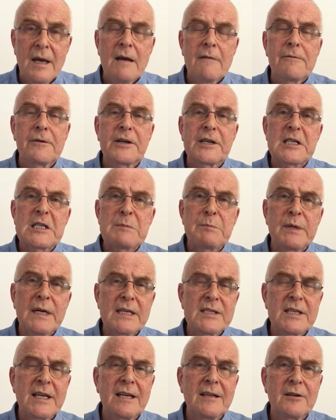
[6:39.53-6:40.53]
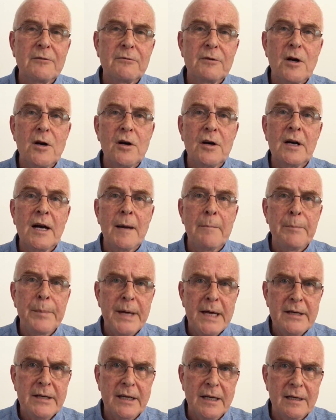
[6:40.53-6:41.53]
for expressing the wrong
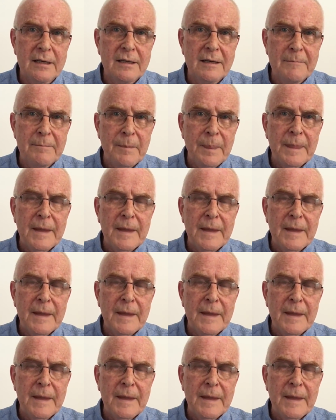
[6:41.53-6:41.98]
opinion